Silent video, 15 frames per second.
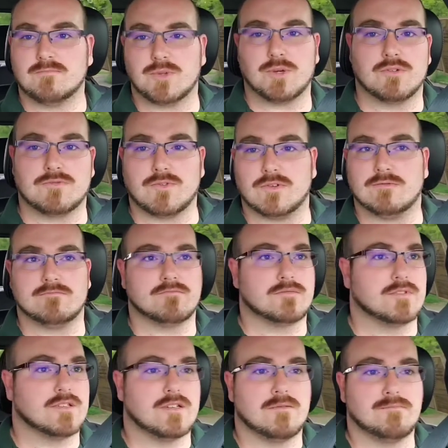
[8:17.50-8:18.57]
Beautiful,
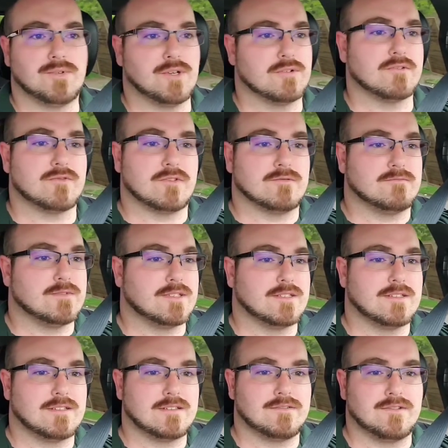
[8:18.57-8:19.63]
beautiful.
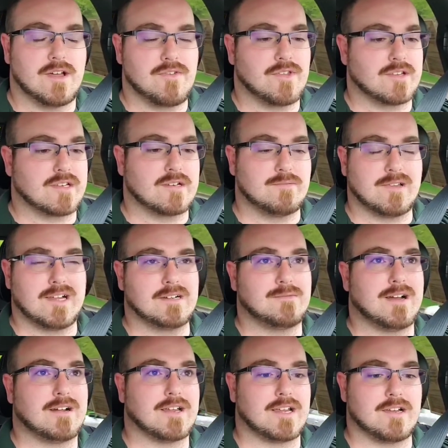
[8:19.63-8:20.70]
Nothing to complain
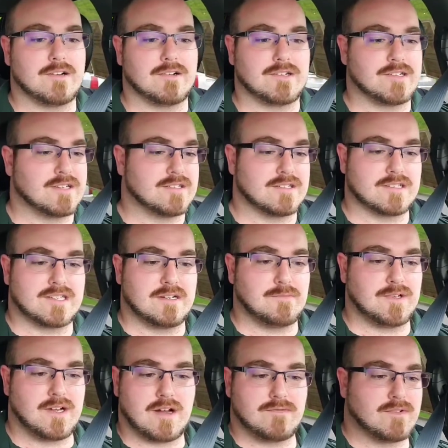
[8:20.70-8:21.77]
about here. It doesn't send
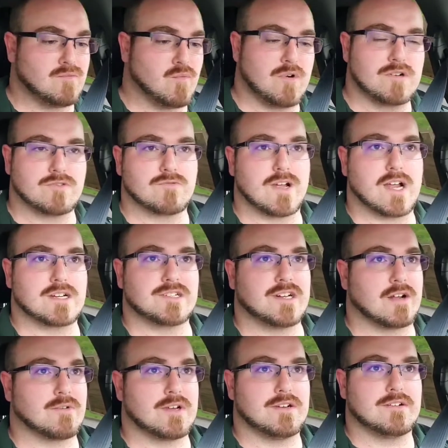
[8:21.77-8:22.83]
me off in one direction. I
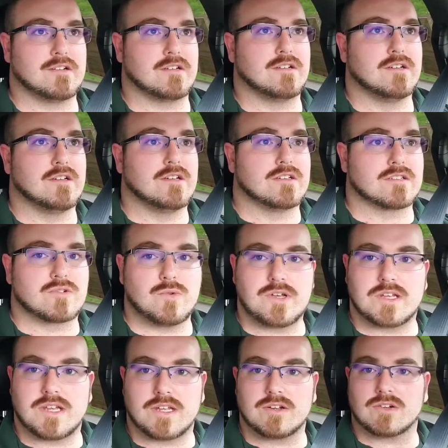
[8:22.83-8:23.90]
don't hear any
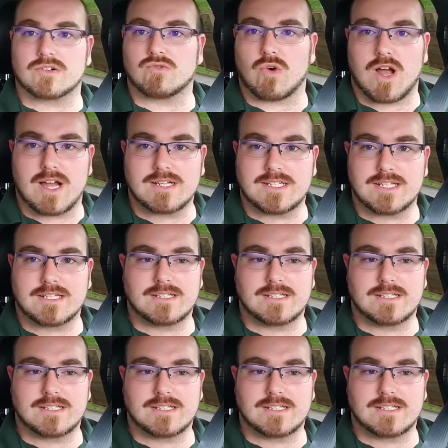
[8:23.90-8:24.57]
squeaking or grinding.